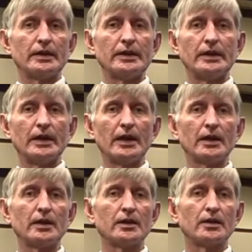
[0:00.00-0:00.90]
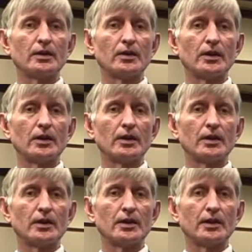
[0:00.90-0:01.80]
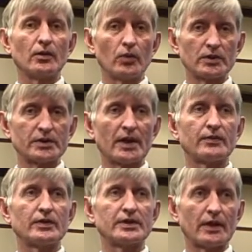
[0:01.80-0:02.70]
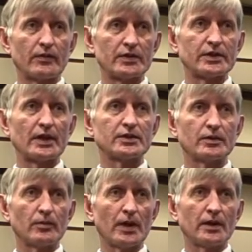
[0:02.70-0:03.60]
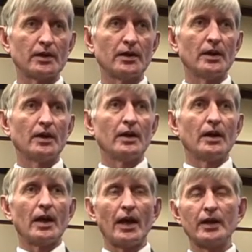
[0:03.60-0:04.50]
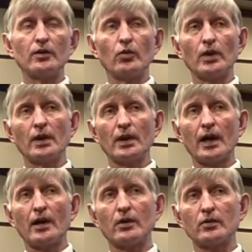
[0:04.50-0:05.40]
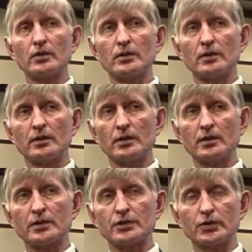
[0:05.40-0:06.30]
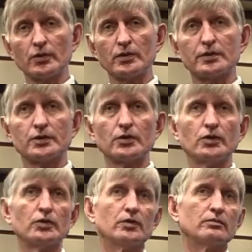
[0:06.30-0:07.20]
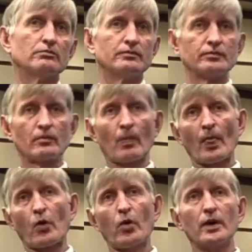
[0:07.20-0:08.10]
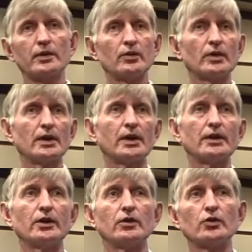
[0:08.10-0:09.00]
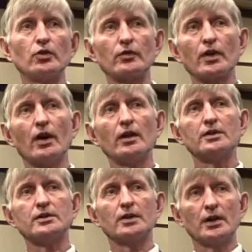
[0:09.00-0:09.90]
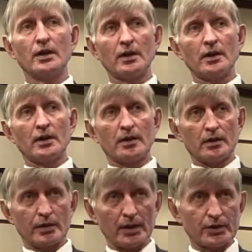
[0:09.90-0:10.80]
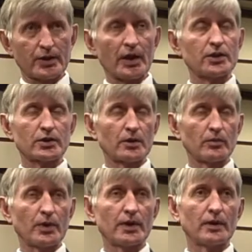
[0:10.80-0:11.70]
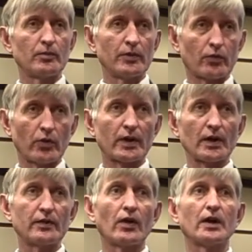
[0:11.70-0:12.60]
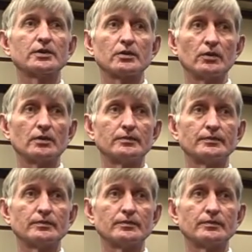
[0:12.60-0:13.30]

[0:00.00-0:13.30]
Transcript: In the end, it will save the state some money, and it will allow students who want to get a year or two of college education completed before they leave high school.